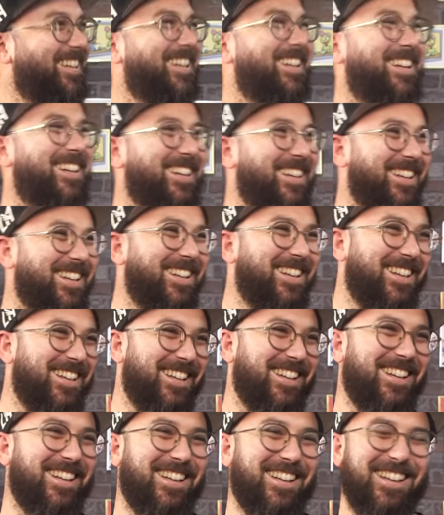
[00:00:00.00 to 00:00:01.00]

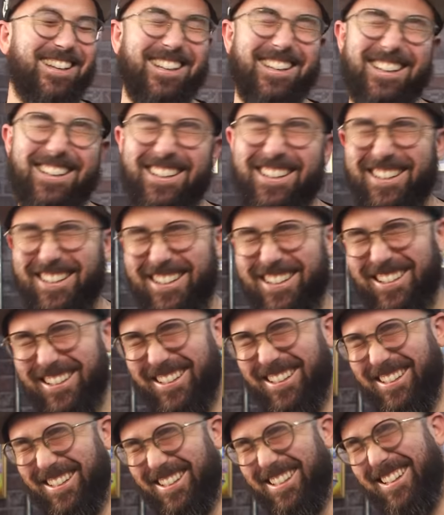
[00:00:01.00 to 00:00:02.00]

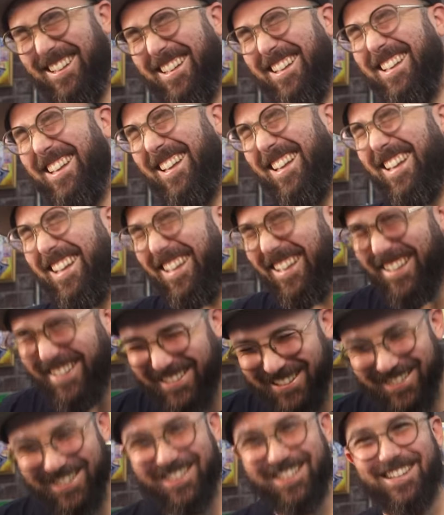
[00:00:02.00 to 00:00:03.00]

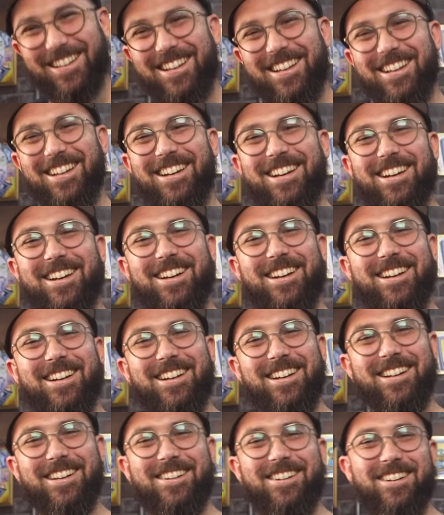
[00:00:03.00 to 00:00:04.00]

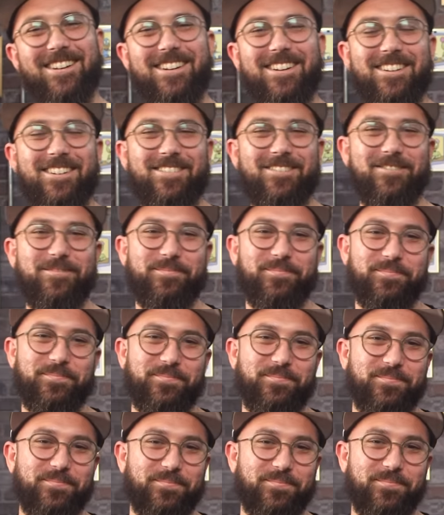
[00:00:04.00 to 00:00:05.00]

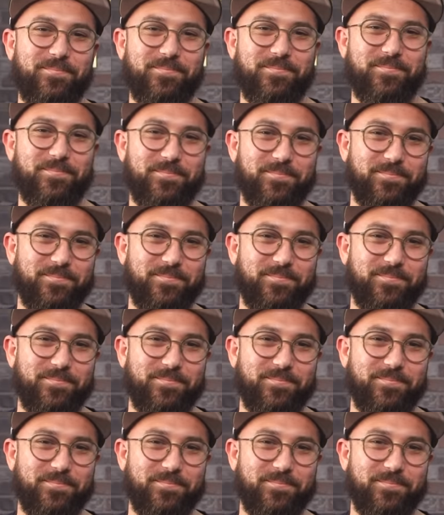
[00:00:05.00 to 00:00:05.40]
(silent)